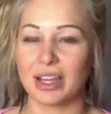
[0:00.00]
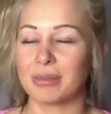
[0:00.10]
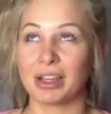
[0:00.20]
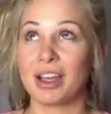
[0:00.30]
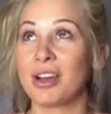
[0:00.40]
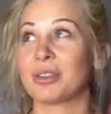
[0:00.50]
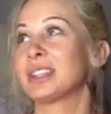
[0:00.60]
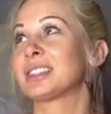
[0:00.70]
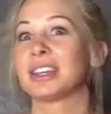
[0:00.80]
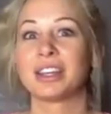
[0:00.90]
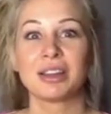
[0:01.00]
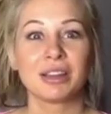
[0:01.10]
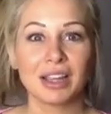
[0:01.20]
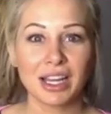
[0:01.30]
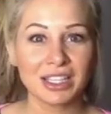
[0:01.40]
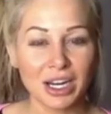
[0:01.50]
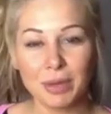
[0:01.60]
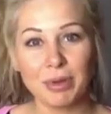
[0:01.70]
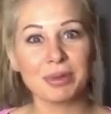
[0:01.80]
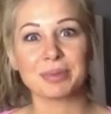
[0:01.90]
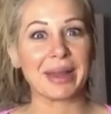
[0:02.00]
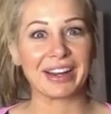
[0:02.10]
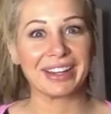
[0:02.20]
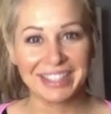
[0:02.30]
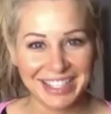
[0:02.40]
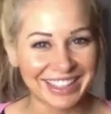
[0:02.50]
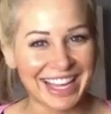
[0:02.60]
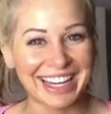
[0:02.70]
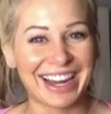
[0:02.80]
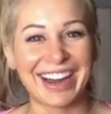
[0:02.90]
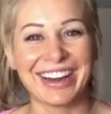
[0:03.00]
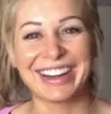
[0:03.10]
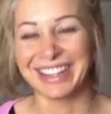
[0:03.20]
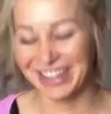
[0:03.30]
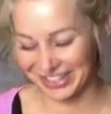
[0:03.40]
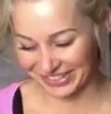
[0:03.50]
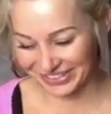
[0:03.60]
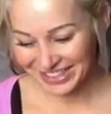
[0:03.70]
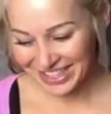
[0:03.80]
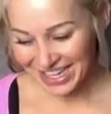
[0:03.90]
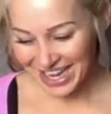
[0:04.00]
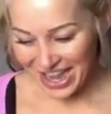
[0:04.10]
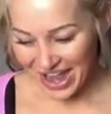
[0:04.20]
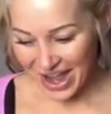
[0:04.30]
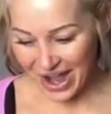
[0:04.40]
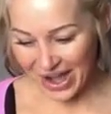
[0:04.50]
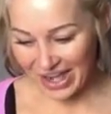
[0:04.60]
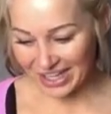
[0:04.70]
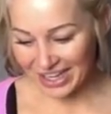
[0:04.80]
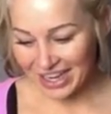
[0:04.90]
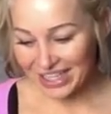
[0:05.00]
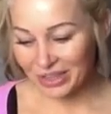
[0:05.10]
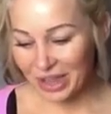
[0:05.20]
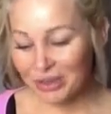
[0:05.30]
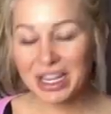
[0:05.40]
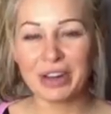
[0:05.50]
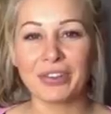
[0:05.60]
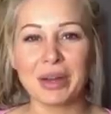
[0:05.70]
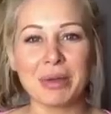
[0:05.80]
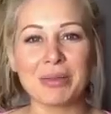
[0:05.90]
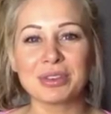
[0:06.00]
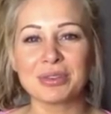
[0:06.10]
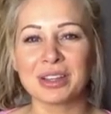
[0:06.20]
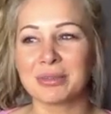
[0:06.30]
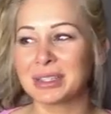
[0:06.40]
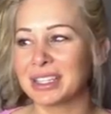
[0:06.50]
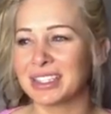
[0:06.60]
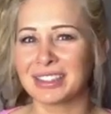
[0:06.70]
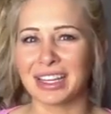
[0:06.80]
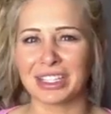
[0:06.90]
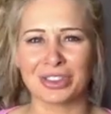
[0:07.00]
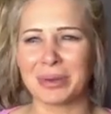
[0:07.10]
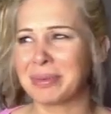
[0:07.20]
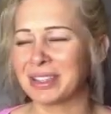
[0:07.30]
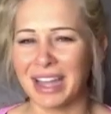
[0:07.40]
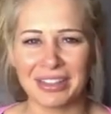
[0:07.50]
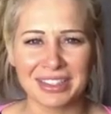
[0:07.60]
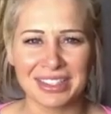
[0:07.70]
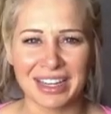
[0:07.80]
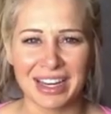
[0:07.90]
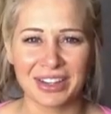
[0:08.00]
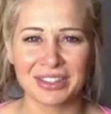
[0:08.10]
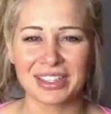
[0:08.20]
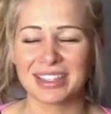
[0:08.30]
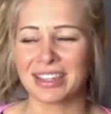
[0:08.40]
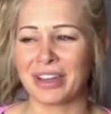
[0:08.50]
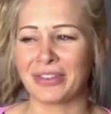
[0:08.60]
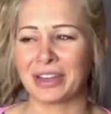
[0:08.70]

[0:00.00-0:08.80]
I'm like, oh, it's Honey Boo Boo's parents. Like, I already knew. All right. So that was kind of funny. Mama June comes in. She's like tripping down the stairs and stuff.